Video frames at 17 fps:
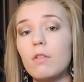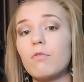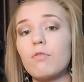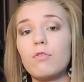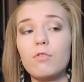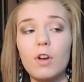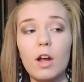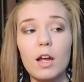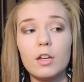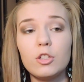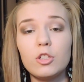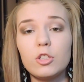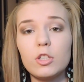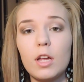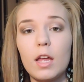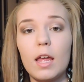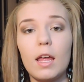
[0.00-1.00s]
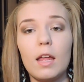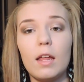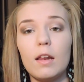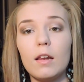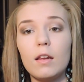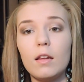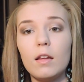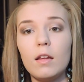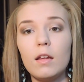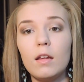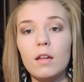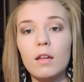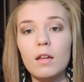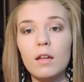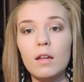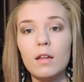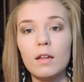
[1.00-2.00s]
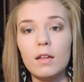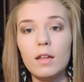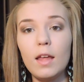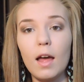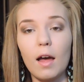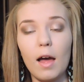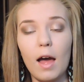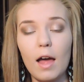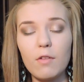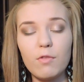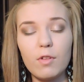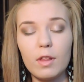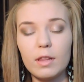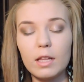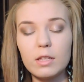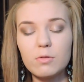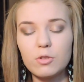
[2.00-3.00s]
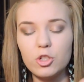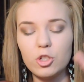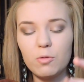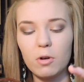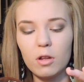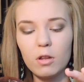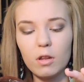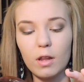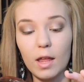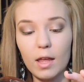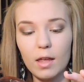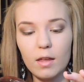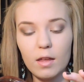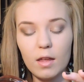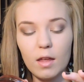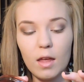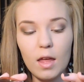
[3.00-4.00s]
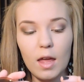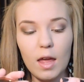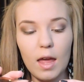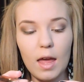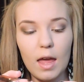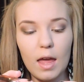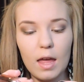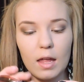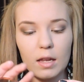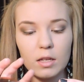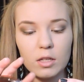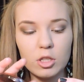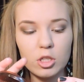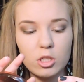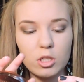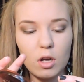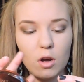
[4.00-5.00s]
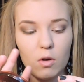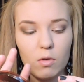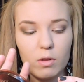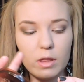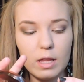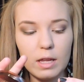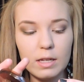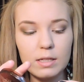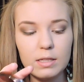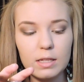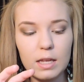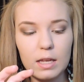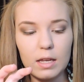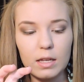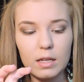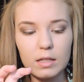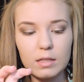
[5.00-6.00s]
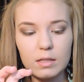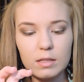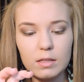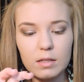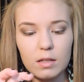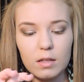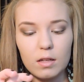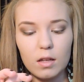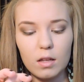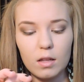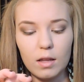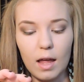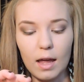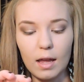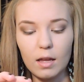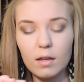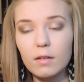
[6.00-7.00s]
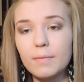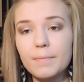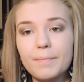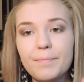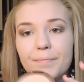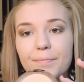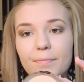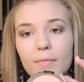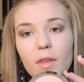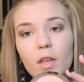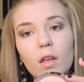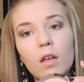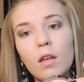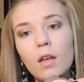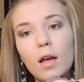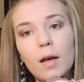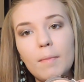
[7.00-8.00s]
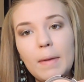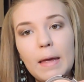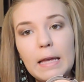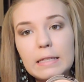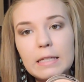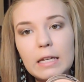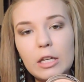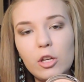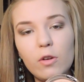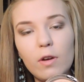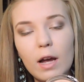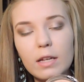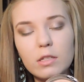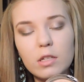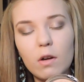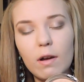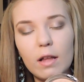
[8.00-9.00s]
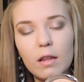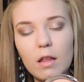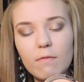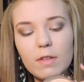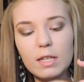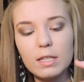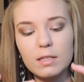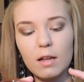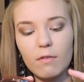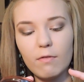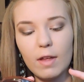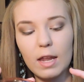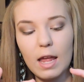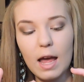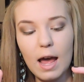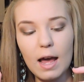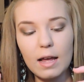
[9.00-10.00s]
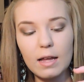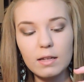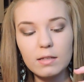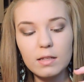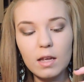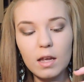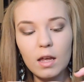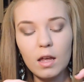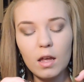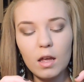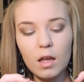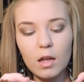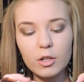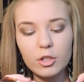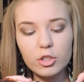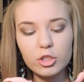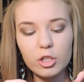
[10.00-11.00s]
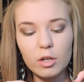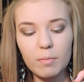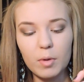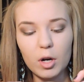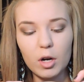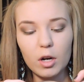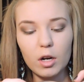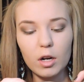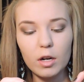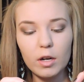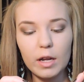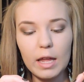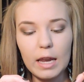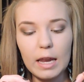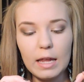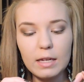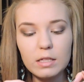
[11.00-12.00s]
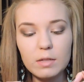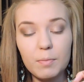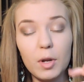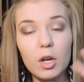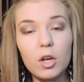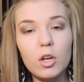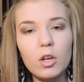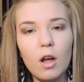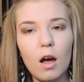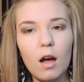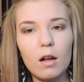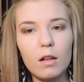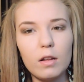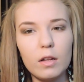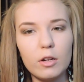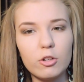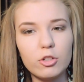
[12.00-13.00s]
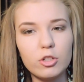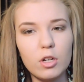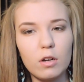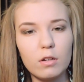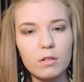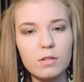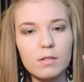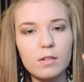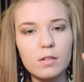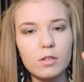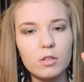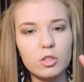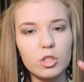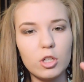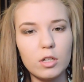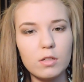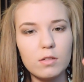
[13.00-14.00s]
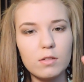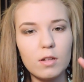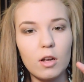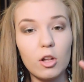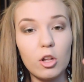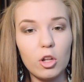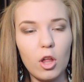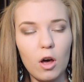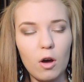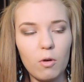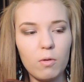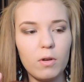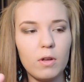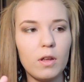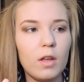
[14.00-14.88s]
and fresh, and yeah, I feel like that's what you want to look like. And so this is like amazing. You guys know I love this stuff, and it has shimmer in it but not glitter chunks, just a glow.